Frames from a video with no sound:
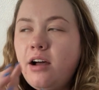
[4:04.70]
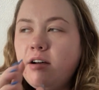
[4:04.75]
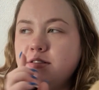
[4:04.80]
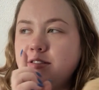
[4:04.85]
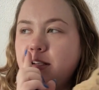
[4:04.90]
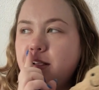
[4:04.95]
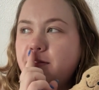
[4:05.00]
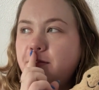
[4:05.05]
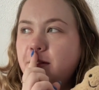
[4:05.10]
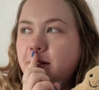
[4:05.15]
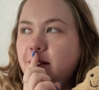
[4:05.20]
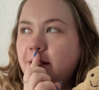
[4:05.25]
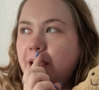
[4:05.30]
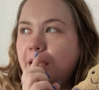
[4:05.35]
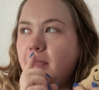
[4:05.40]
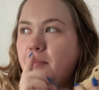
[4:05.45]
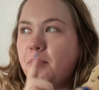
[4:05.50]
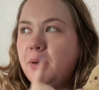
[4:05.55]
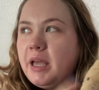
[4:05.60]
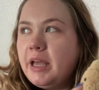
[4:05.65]
also have the
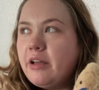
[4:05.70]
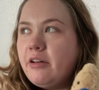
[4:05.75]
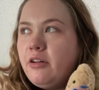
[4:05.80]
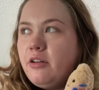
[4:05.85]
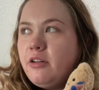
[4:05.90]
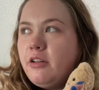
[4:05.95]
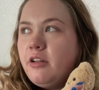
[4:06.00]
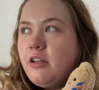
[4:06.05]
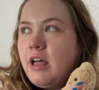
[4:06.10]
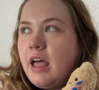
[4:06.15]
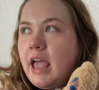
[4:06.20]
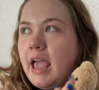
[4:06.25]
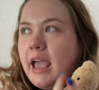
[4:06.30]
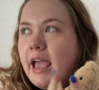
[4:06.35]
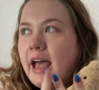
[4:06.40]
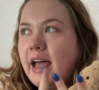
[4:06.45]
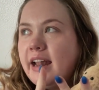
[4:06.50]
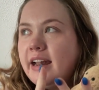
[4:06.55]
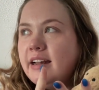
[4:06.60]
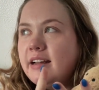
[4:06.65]
like pickle
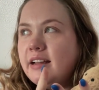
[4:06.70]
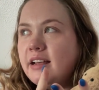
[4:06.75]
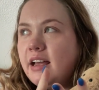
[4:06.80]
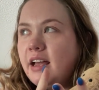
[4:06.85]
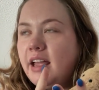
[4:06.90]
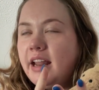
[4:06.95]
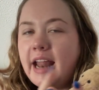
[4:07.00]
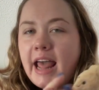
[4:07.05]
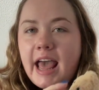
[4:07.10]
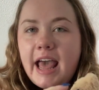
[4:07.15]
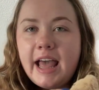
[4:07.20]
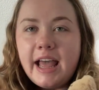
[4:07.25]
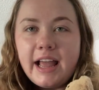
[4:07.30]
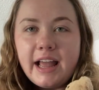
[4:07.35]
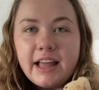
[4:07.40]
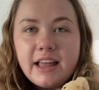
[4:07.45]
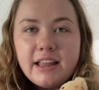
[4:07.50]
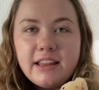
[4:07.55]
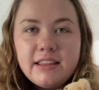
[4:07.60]
and an egg.